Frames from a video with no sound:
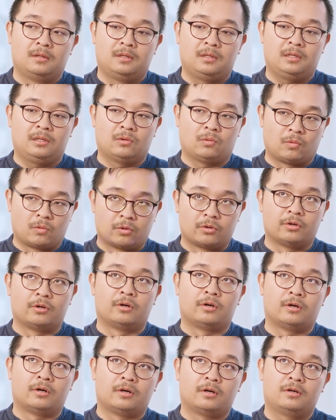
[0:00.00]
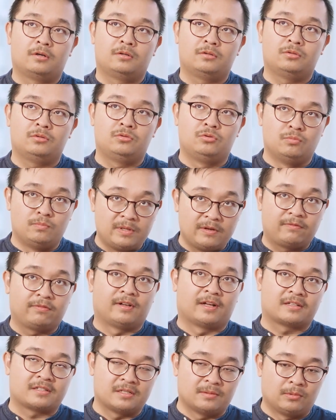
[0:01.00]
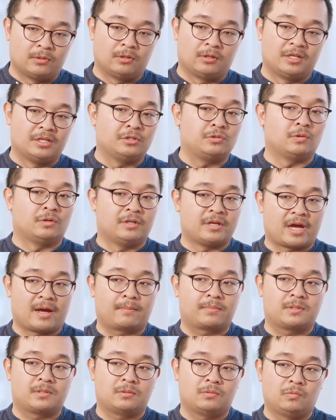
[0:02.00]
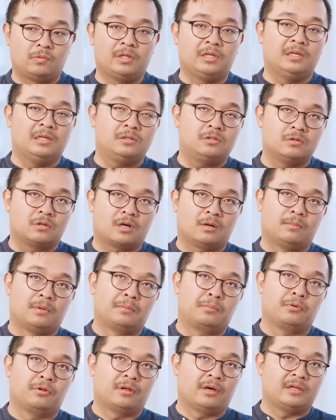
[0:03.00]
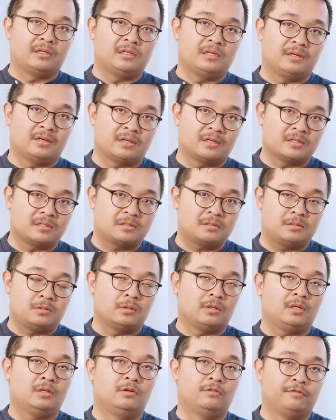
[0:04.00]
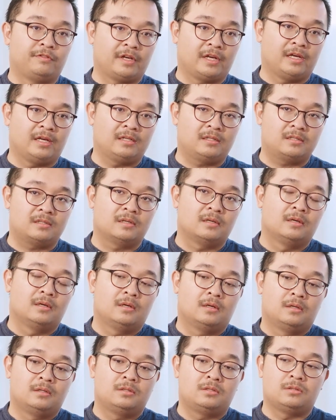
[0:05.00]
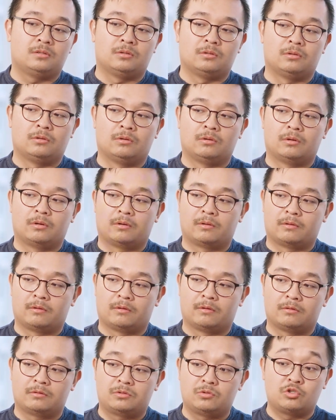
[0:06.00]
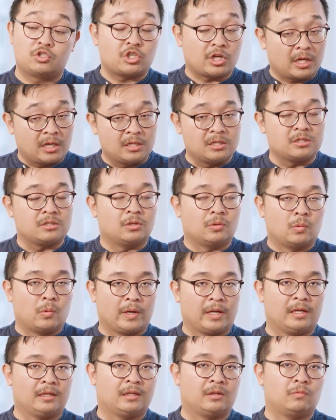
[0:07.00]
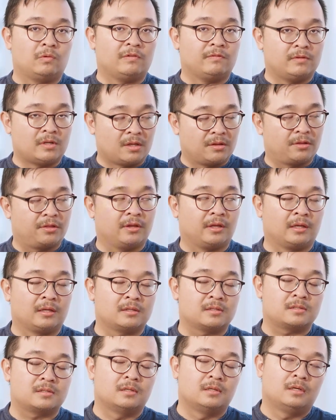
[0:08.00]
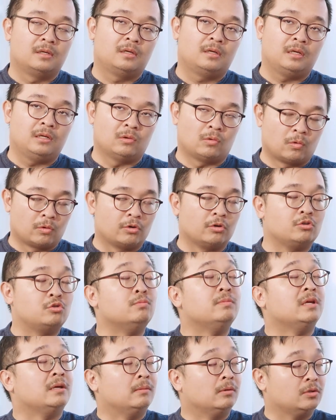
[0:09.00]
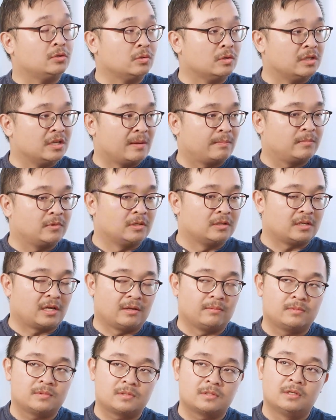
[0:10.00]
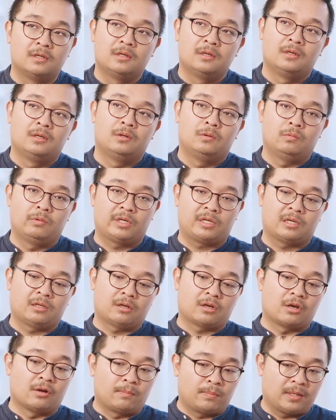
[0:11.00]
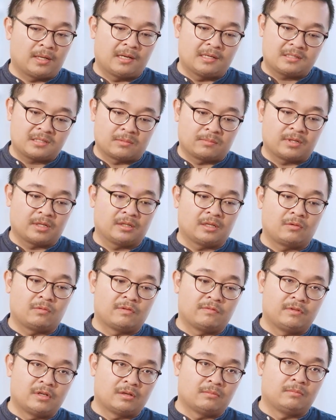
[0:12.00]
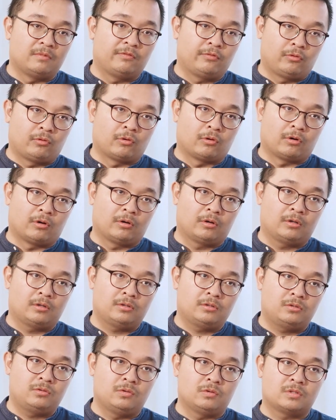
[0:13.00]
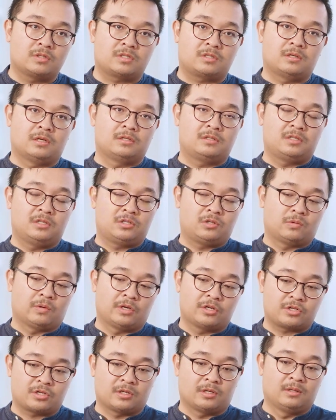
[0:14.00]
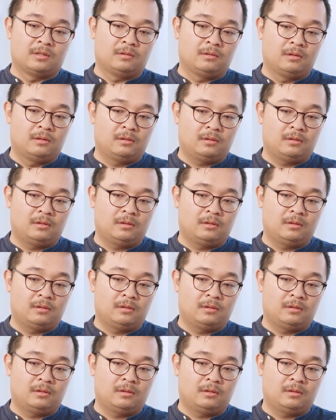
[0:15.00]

in order to be flexible and to adapt, we need to come up with ideas, to innovate, to change the way that we've done things in order to be able to adapt to the times. We cannot apply something that we've done before to a situation